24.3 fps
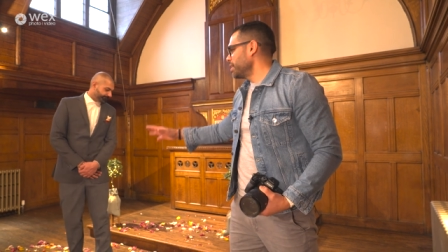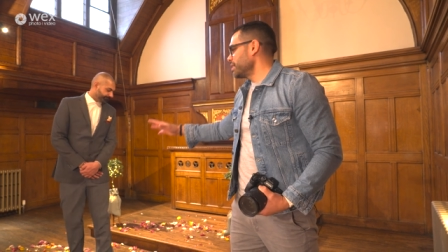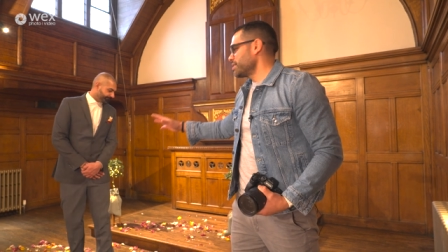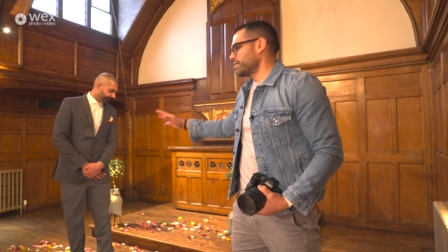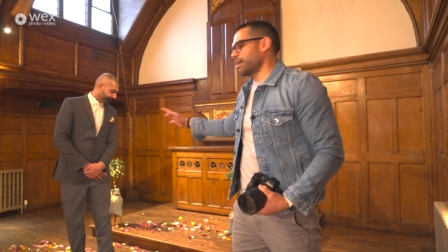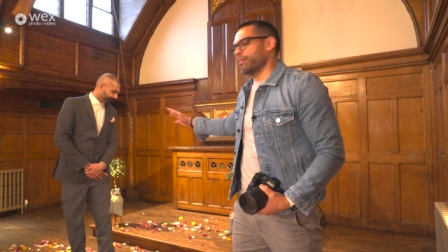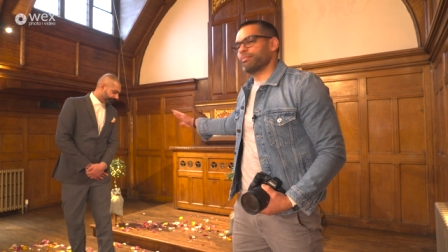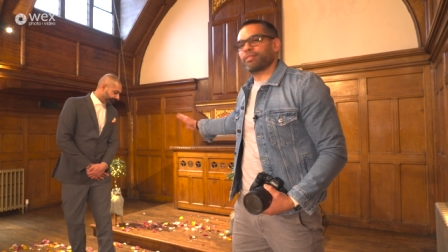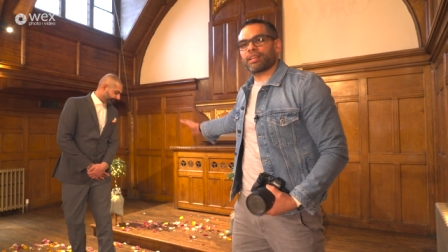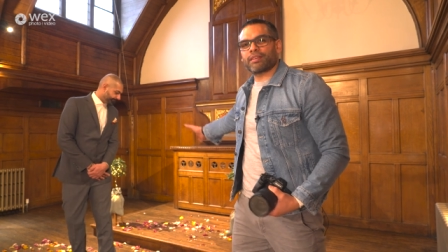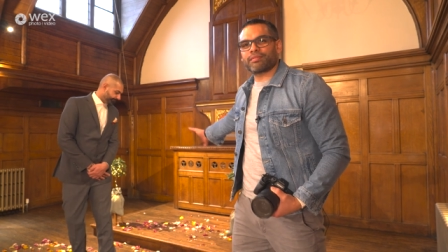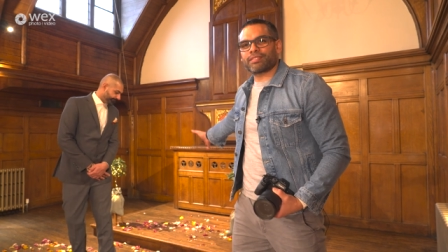
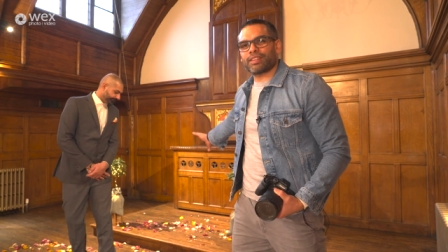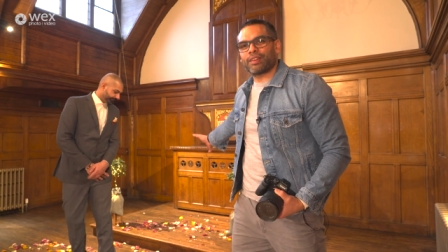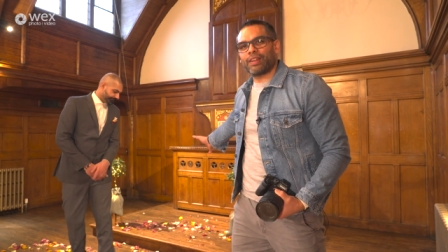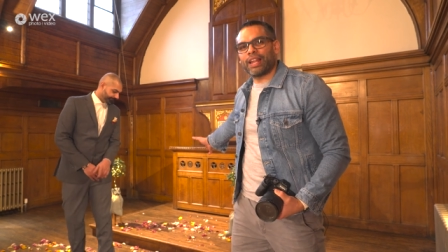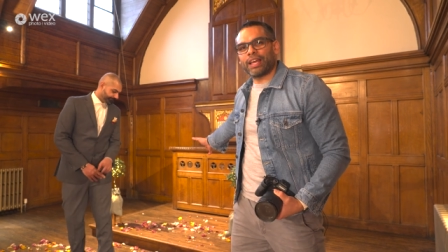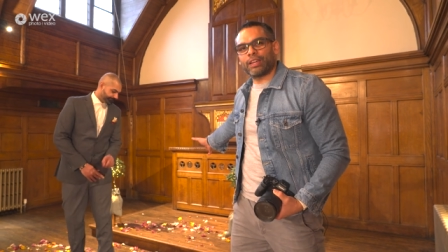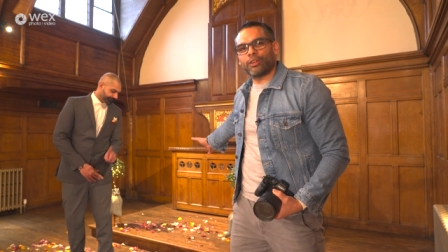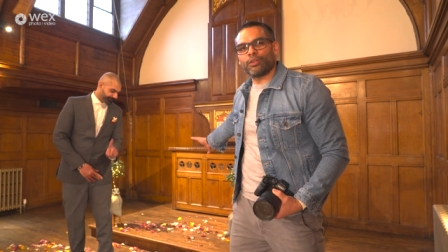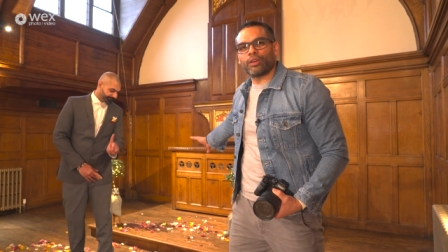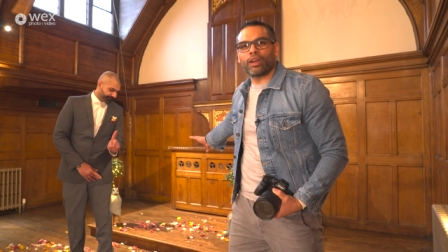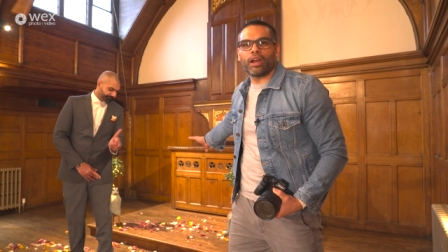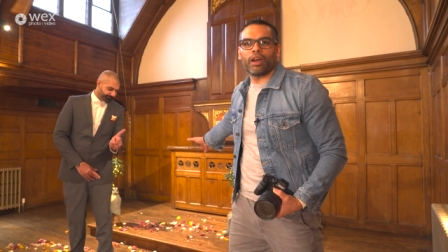Sometimes they'll
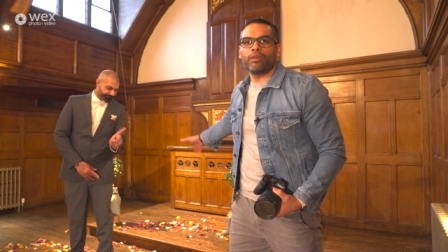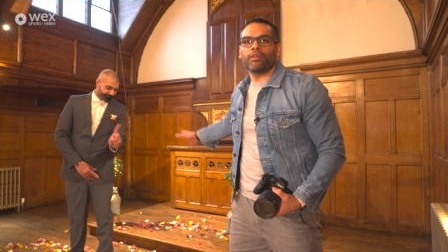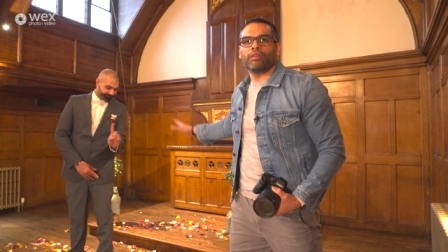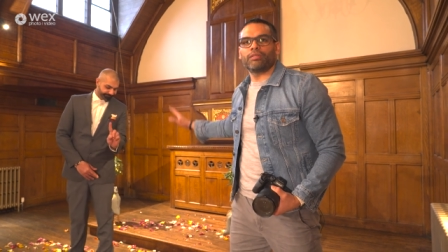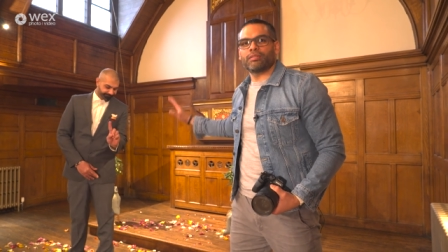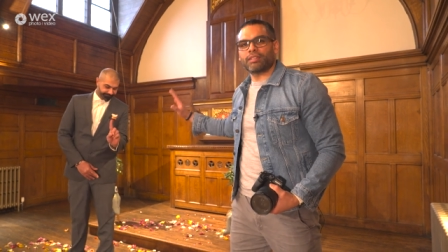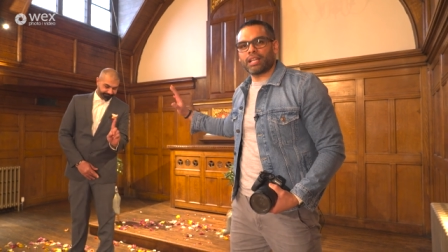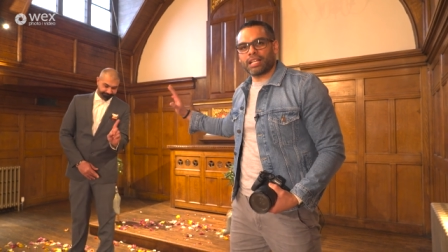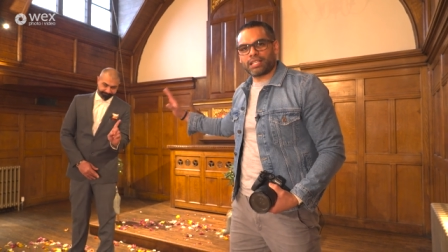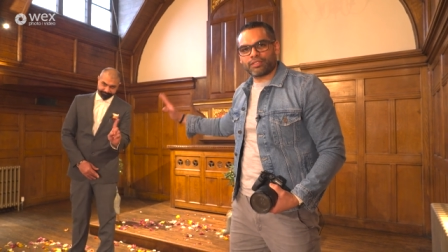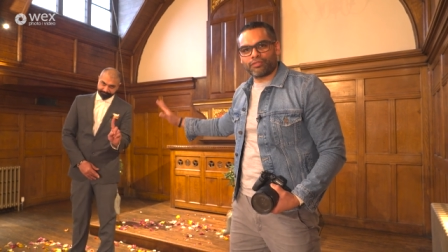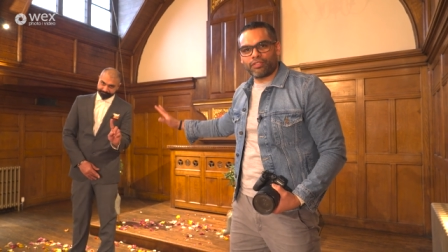let you go.
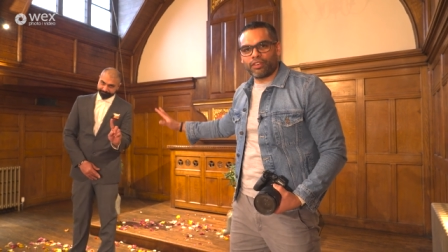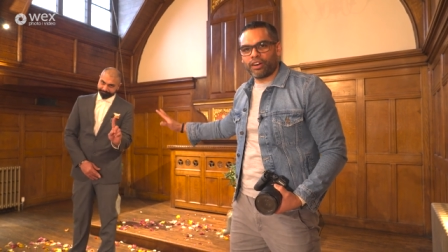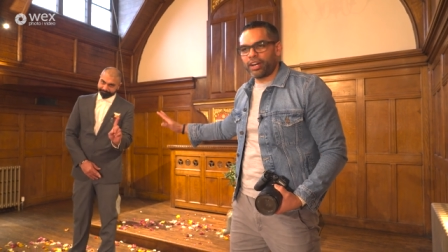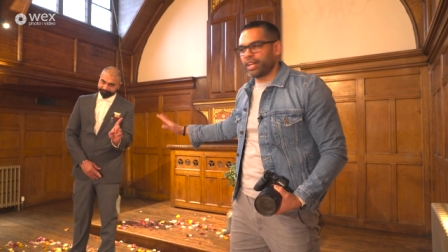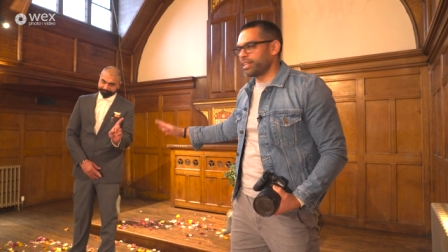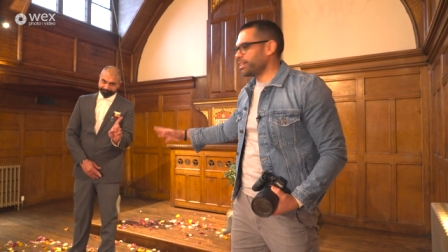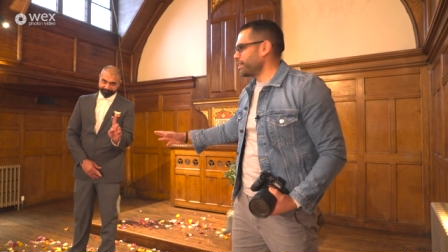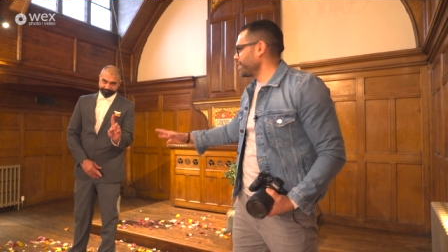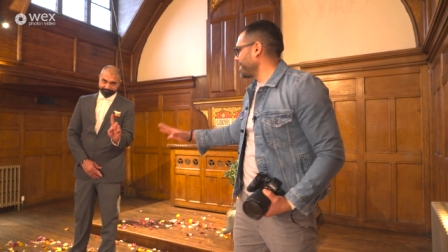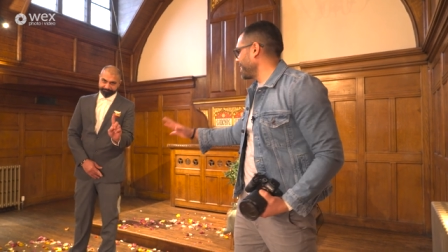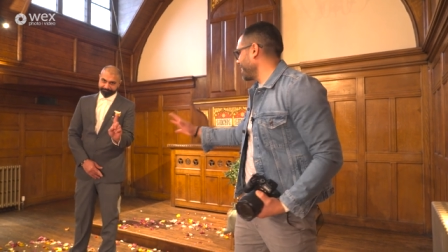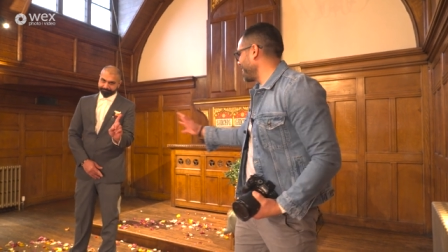That's
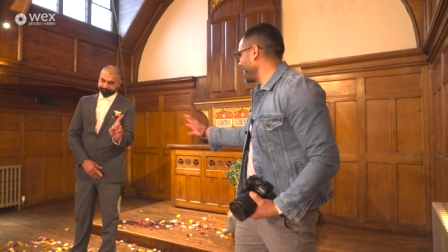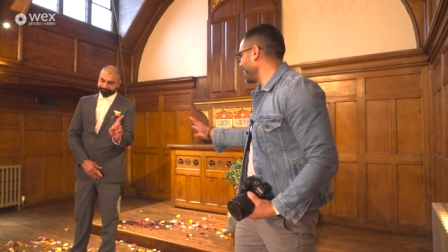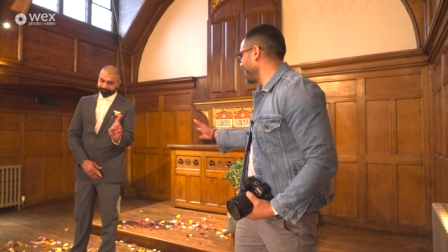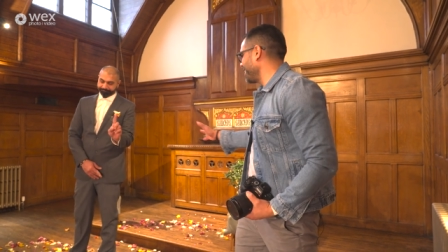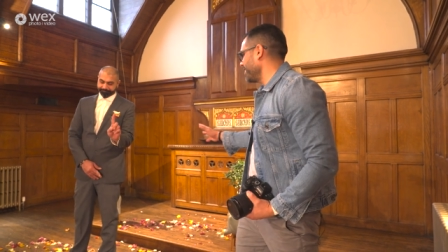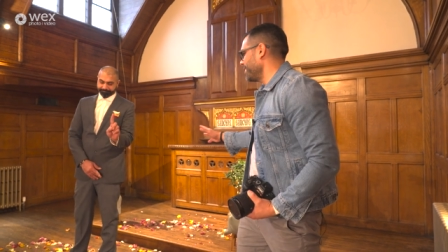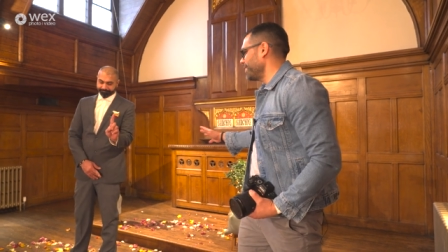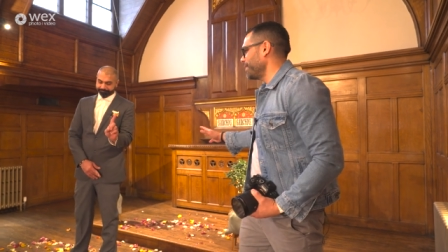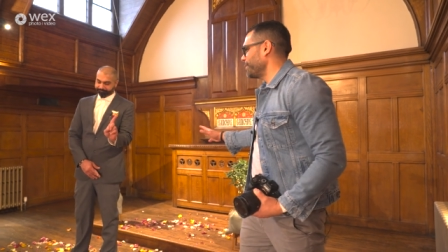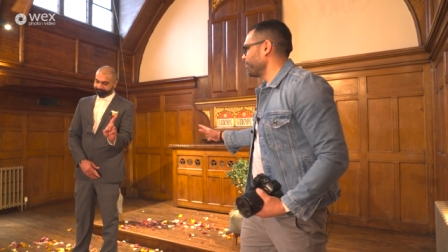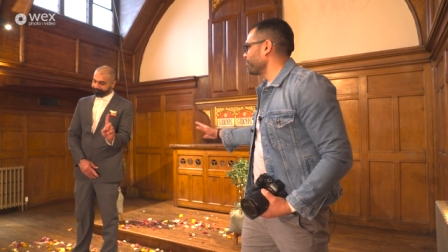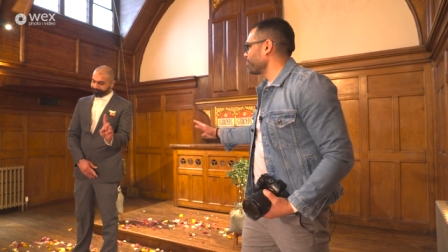fine. Here,
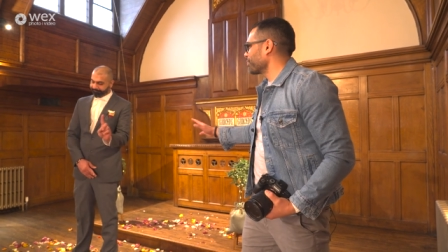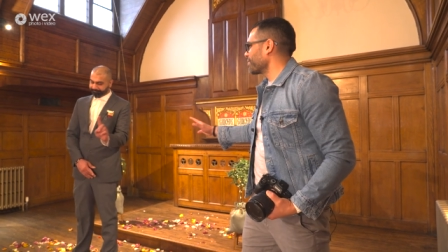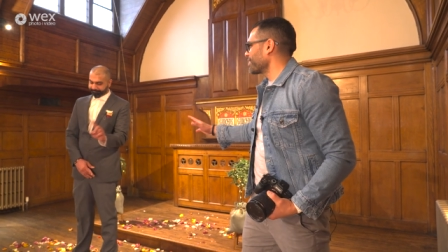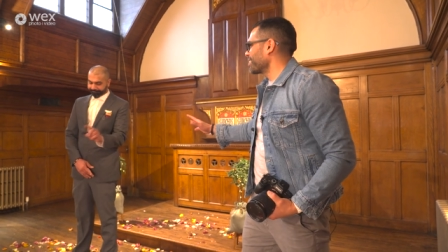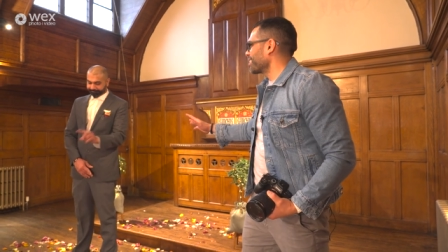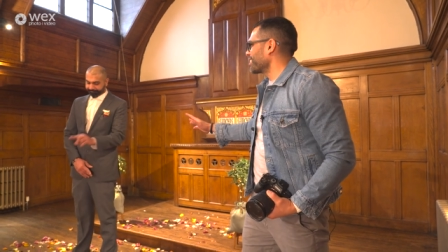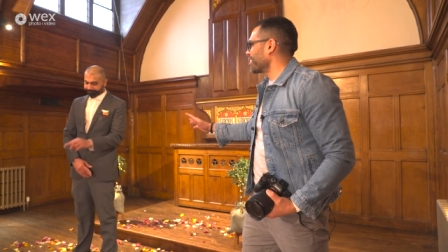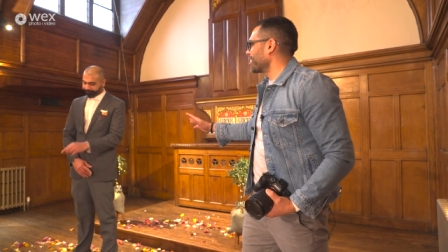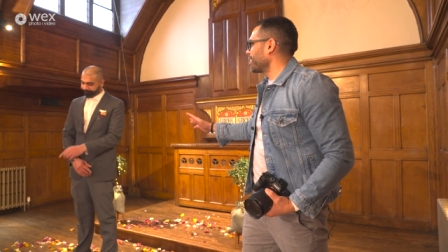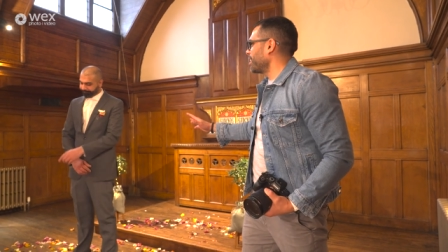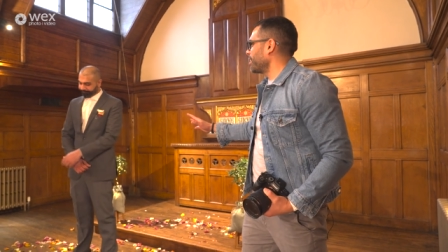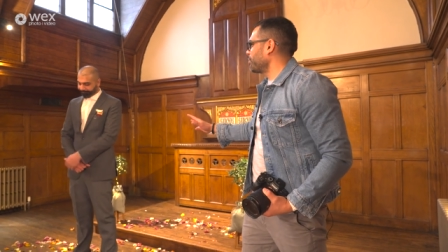
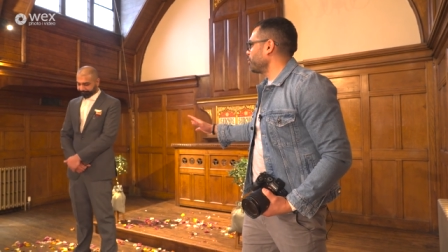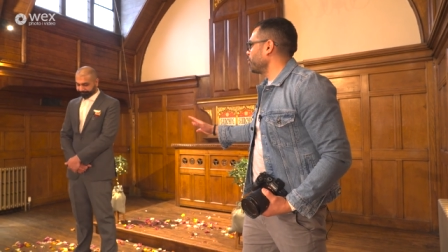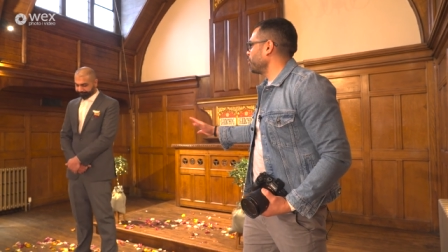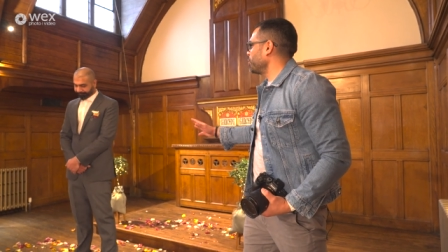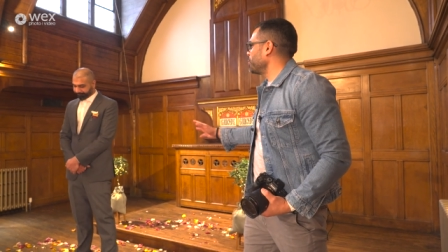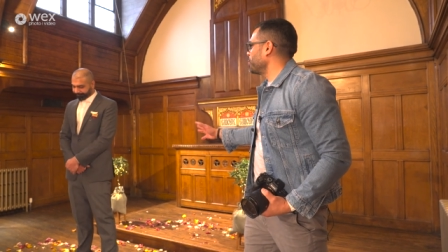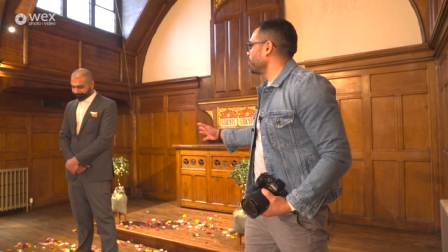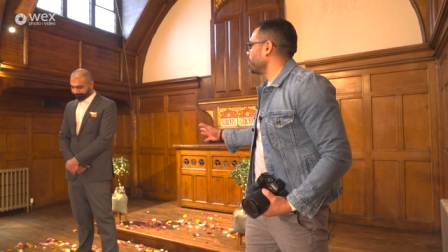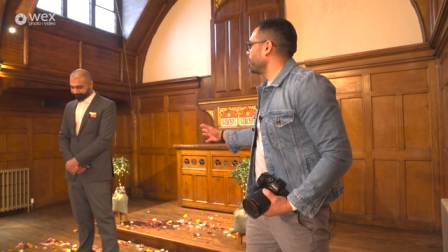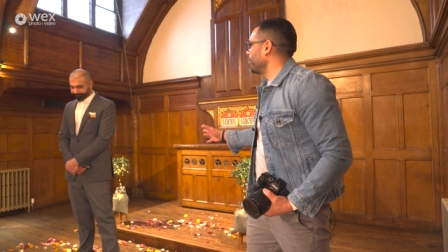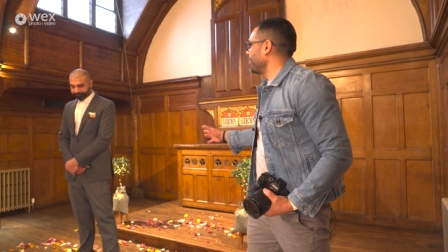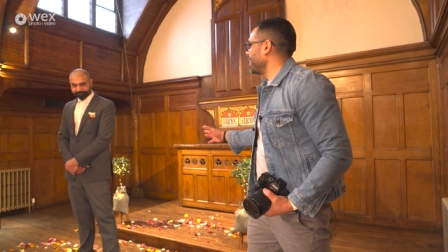I thought you were